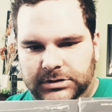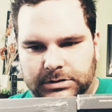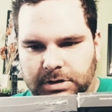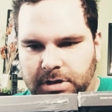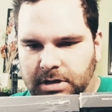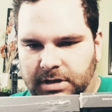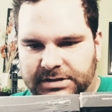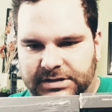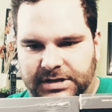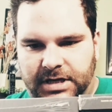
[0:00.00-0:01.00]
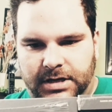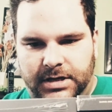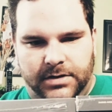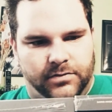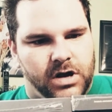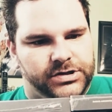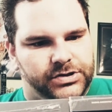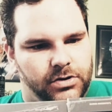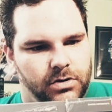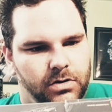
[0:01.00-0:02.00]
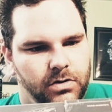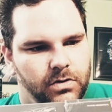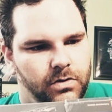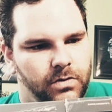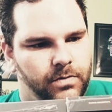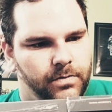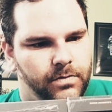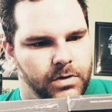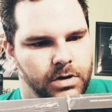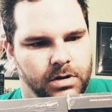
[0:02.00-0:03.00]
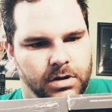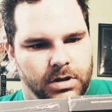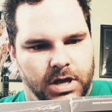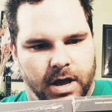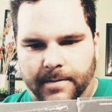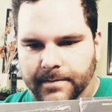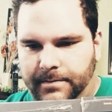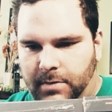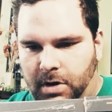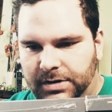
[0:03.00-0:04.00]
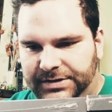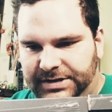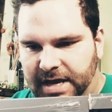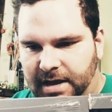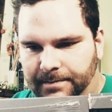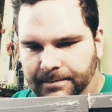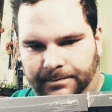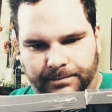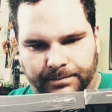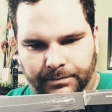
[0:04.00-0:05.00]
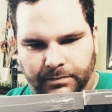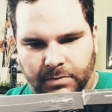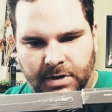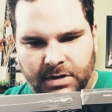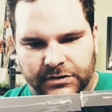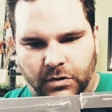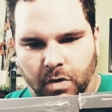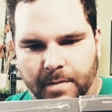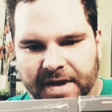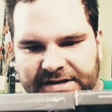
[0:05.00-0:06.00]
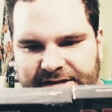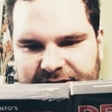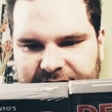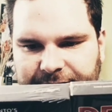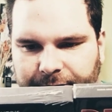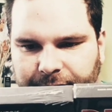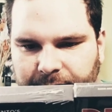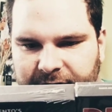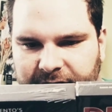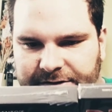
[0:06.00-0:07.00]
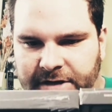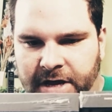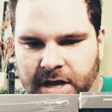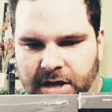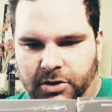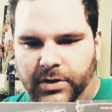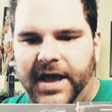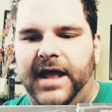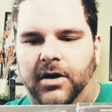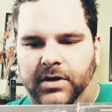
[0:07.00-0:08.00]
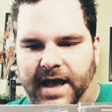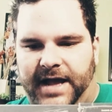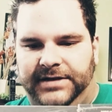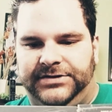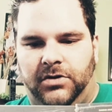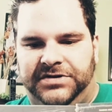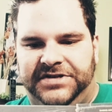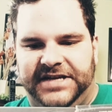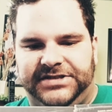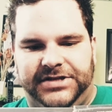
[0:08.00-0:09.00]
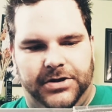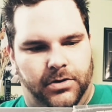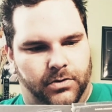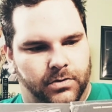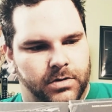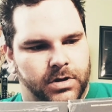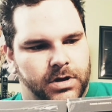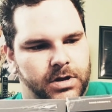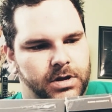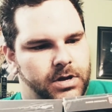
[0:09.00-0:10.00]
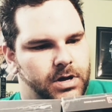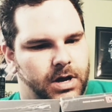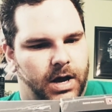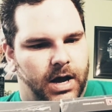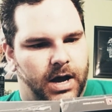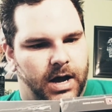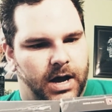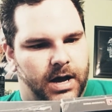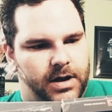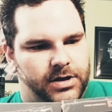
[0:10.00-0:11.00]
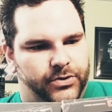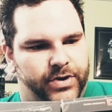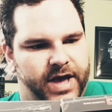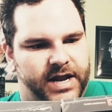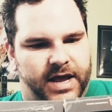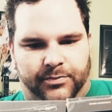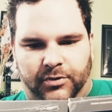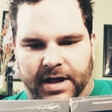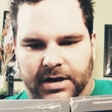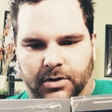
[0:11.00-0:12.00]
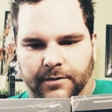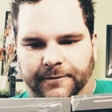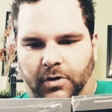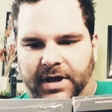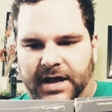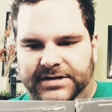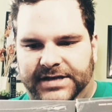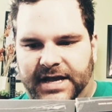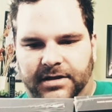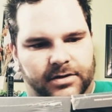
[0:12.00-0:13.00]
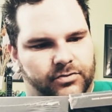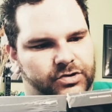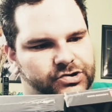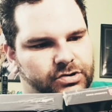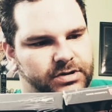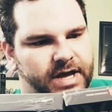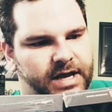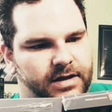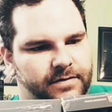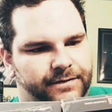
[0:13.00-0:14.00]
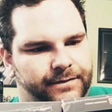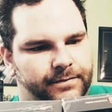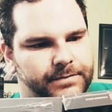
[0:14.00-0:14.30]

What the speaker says: Let's see. Rosso. Yep, all the same. So what makes this different from this? You get, okay, so disc 2. You get a brand new 4K scan of the original negative.